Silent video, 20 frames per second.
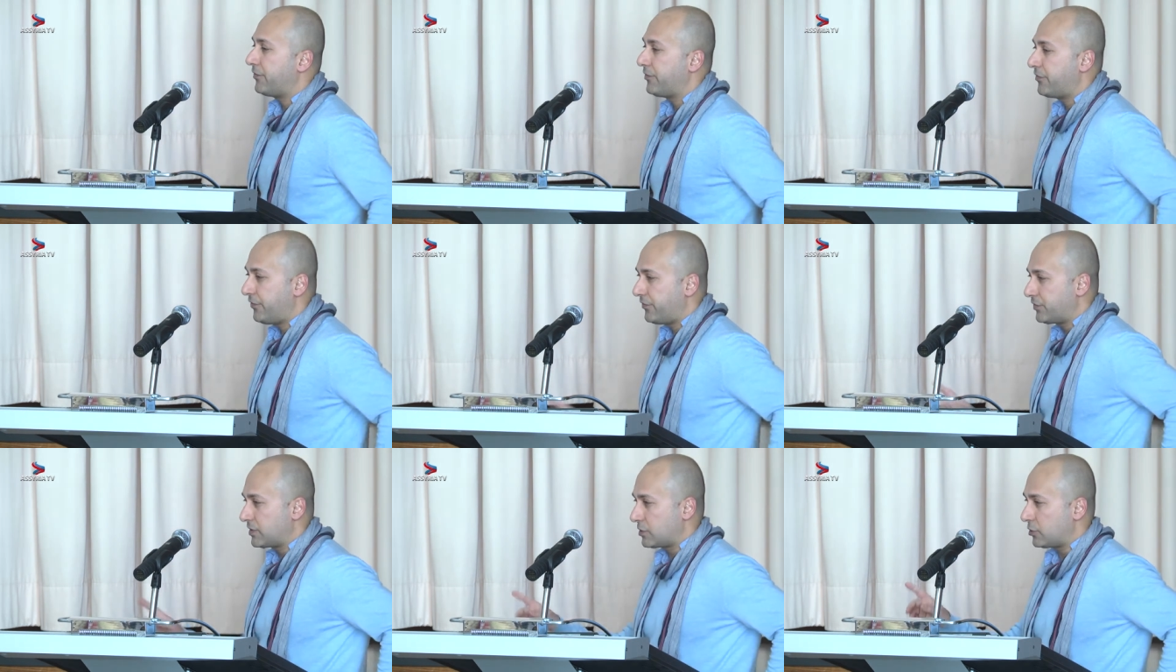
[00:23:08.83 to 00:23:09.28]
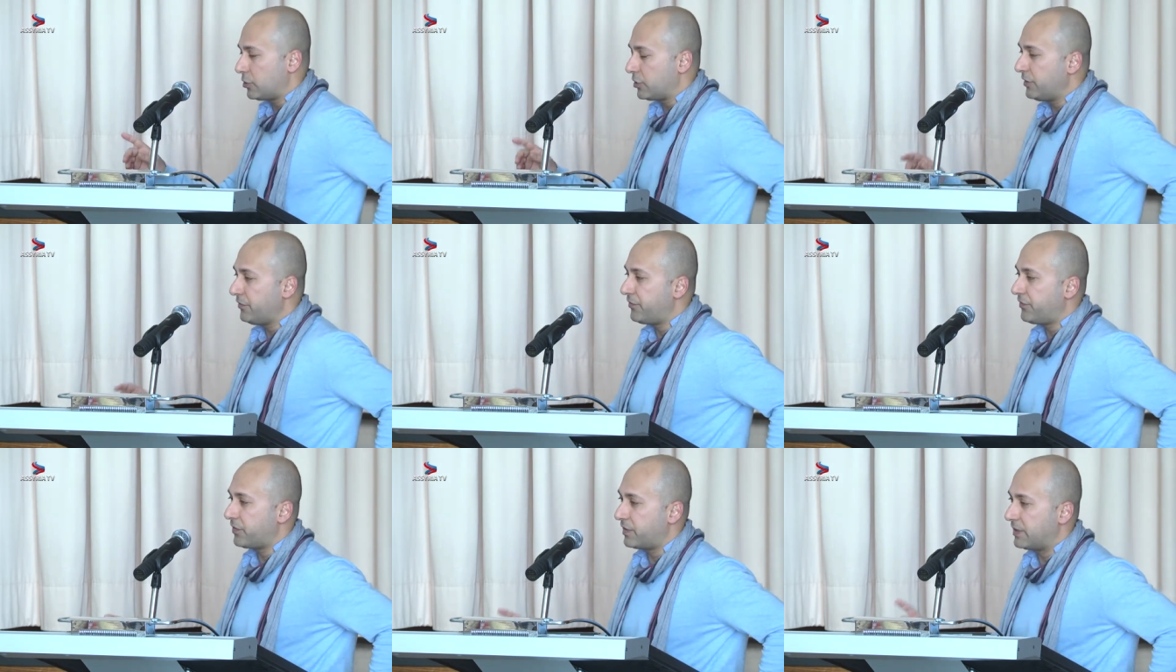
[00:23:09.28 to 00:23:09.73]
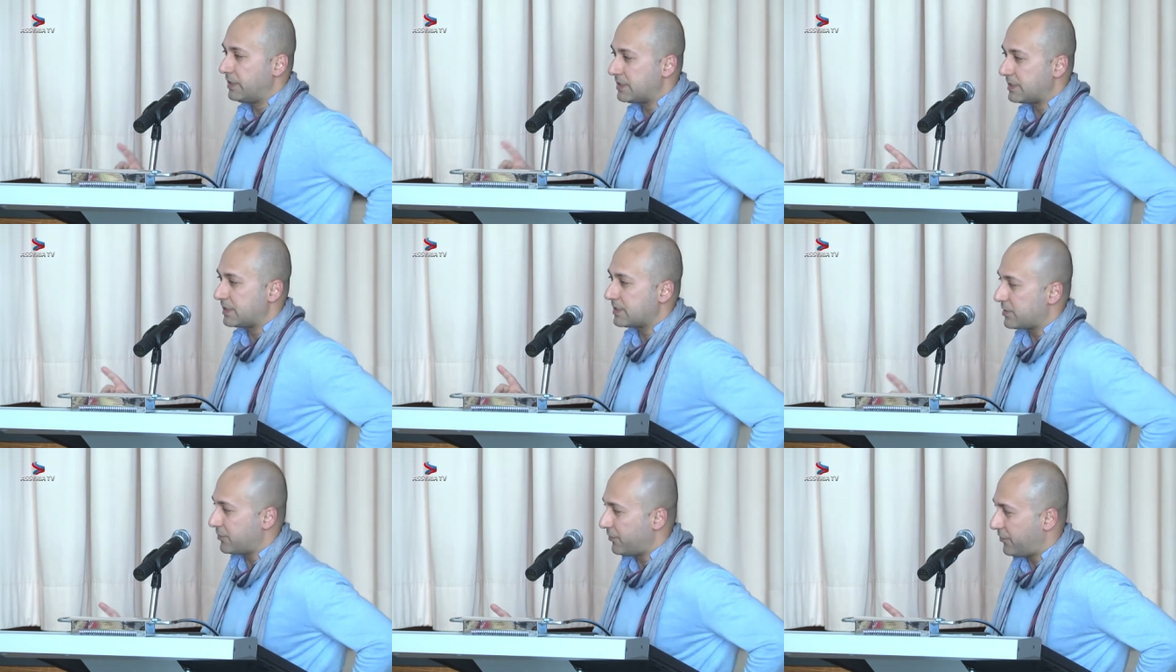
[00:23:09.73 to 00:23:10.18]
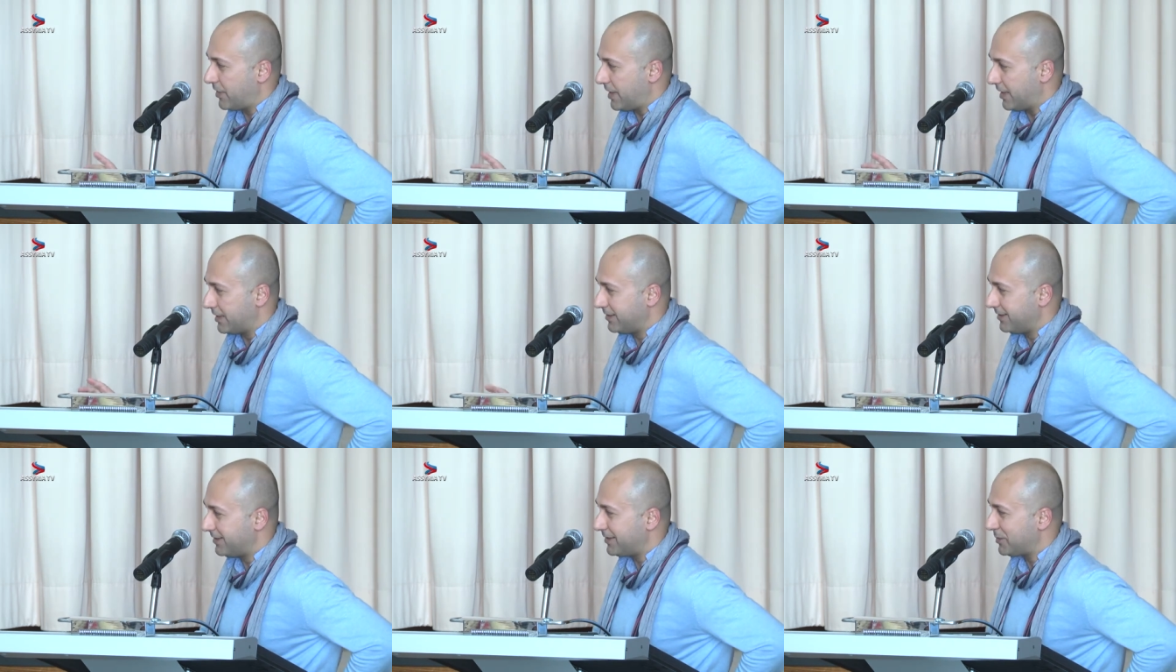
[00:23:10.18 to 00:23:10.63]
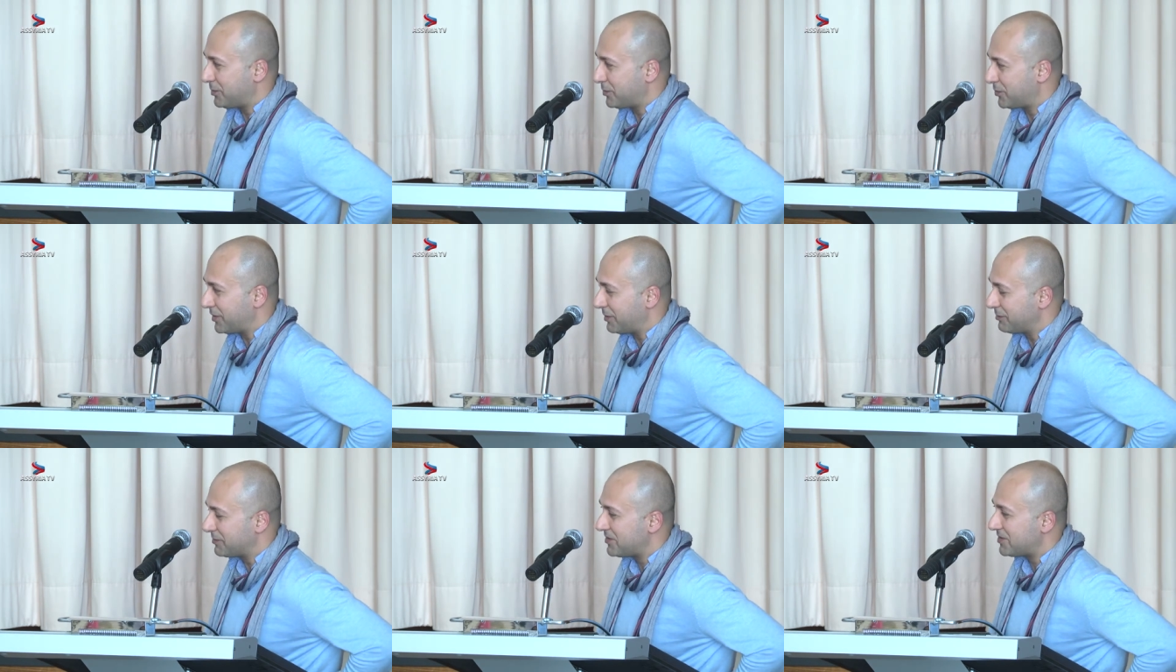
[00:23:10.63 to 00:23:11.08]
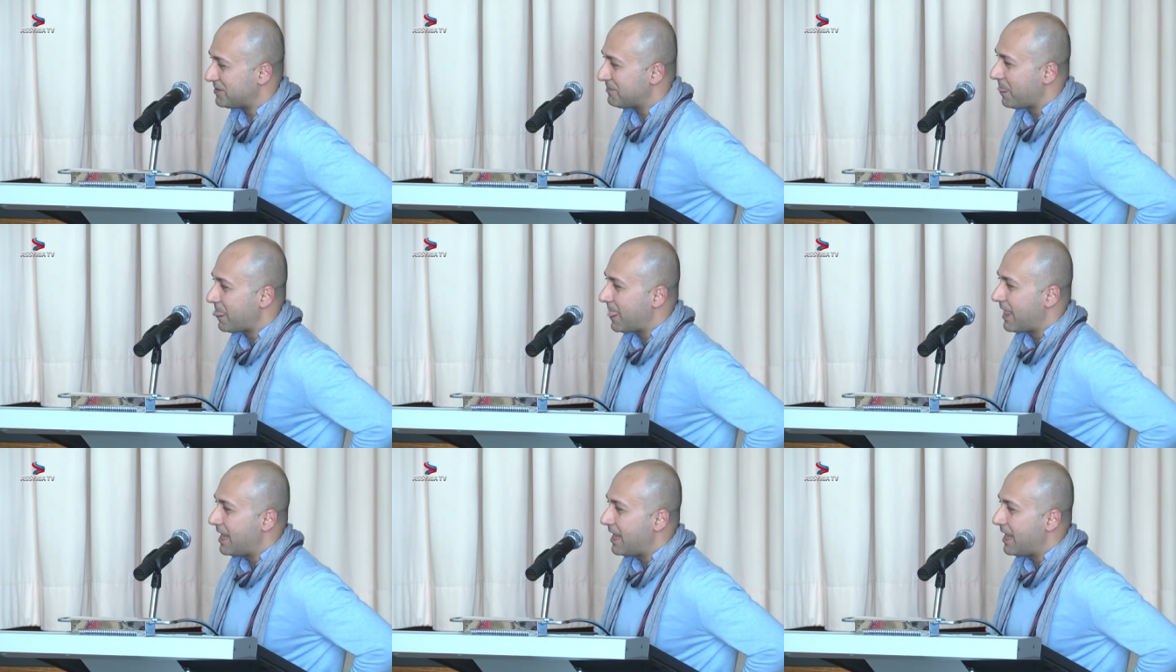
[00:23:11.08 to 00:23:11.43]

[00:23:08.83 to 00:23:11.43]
Sorry, this is the final, I promise.